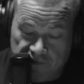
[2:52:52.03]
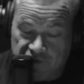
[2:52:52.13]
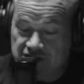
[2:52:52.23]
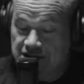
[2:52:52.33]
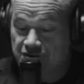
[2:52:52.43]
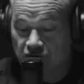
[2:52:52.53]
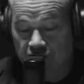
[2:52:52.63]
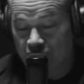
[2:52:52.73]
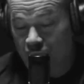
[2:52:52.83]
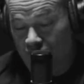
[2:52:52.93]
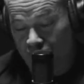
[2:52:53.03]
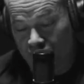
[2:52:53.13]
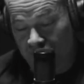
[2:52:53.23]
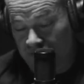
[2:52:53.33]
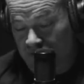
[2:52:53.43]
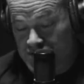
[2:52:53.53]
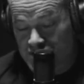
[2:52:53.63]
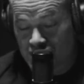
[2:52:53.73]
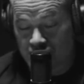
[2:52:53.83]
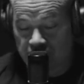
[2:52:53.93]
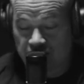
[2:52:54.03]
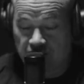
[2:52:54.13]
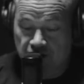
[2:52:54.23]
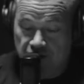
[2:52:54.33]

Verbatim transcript: There is evil in the world and there is good.